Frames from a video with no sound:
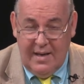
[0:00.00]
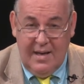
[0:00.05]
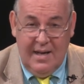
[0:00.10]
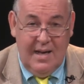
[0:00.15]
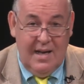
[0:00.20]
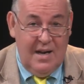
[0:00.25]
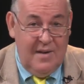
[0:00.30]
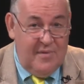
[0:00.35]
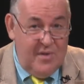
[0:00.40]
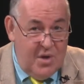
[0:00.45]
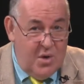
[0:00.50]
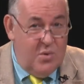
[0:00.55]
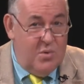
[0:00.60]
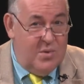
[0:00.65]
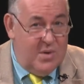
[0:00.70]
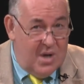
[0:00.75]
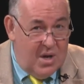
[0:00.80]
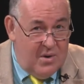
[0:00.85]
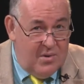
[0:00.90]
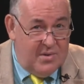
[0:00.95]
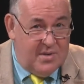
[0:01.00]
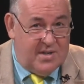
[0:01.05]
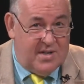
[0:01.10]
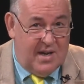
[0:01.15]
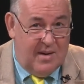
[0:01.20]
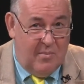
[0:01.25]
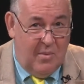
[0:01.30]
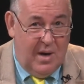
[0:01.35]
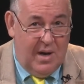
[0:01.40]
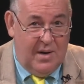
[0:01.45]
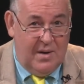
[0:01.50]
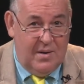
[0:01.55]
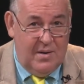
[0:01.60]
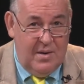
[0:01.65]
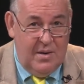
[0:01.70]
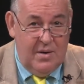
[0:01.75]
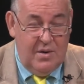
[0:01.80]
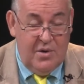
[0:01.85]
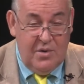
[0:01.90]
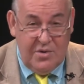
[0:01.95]
And if you know someone
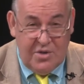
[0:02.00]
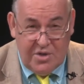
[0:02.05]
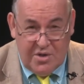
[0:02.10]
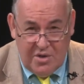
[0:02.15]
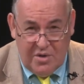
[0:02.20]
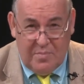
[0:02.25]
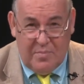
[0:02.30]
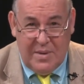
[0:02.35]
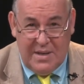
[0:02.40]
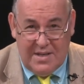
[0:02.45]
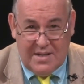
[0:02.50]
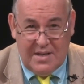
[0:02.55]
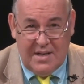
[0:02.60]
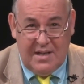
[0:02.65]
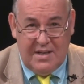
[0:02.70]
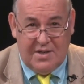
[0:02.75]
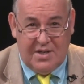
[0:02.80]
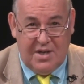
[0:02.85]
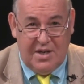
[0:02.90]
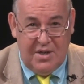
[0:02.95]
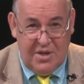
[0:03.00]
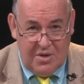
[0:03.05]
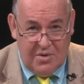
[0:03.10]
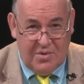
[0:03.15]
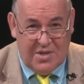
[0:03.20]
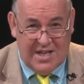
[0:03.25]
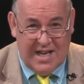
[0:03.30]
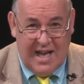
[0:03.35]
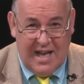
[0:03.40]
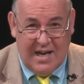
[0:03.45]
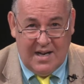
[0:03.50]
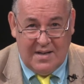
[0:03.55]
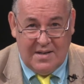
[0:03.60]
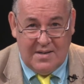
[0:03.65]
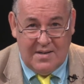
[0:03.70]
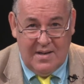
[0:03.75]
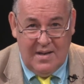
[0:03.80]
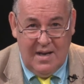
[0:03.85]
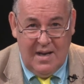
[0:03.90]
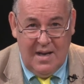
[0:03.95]
who should be teaching new
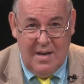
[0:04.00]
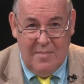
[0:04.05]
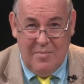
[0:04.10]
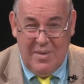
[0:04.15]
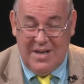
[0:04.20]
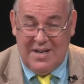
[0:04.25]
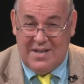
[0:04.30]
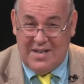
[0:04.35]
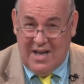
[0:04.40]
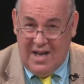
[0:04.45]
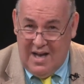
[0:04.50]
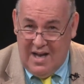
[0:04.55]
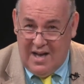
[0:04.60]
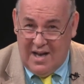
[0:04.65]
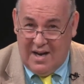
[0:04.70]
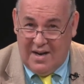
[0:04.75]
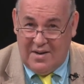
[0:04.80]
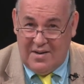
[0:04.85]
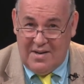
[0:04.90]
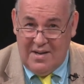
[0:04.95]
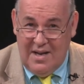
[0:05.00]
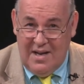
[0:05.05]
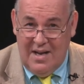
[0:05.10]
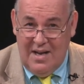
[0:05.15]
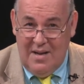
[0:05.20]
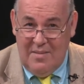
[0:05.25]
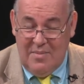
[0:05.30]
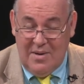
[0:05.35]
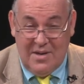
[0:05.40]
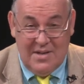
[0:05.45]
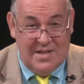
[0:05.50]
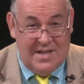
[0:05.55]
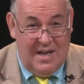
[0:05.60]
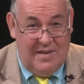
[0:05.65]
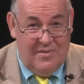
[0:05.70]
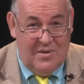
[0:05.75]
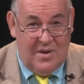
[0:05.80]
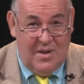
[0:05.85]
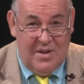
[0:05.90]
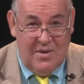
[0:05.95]
talent, but can't because they
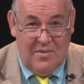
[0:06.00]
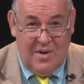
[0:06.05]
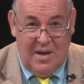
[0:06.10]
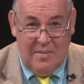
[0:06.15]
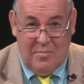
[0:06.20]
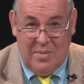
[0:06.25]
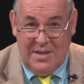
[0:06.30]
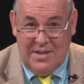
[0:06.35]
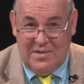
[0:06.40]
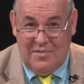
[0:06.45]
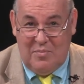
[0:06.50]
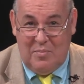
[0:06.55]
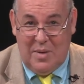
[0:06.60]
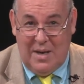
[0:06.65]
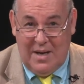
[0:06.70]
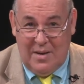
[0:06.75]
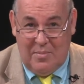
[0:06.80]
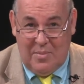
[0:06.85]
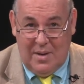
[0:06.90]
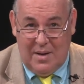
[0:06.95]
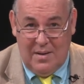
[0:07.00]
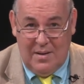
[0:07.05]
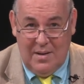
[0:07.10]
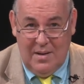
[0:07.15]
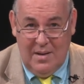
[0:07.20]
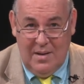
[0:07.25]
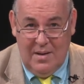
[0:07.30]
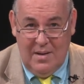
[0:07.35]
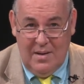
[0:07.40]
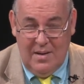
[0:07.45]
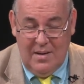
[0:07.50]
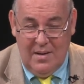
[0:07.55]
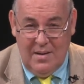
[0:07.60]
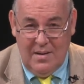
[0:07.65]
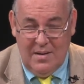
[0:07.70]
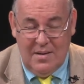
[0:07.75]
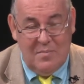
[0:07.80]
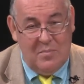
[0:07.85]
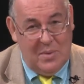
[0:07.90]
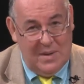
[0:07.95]
haven't got the right piece of paper,
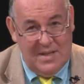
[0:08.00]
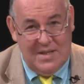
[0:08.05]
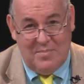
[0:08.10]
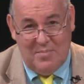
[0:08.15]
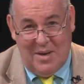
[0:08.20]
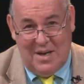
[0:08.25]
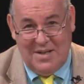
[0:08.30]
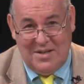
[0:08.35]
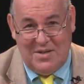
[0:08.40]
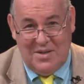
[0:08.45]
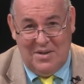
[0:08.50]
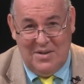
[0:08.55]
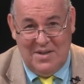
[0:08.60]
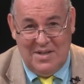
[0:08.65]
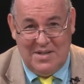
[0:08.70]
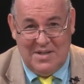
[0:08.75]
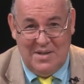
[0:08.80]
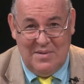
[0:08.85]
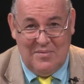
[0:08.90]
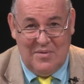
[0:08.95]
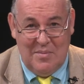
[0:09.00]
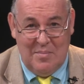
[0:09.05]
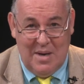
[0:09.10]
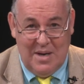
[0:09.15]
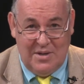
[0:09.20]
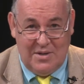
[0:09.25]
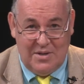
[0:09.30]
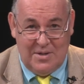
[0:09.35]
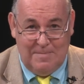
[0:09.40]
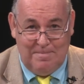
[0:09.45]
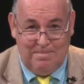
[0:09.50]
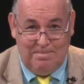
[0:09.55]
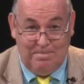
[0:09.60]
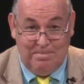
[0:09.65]
then please pass on this information.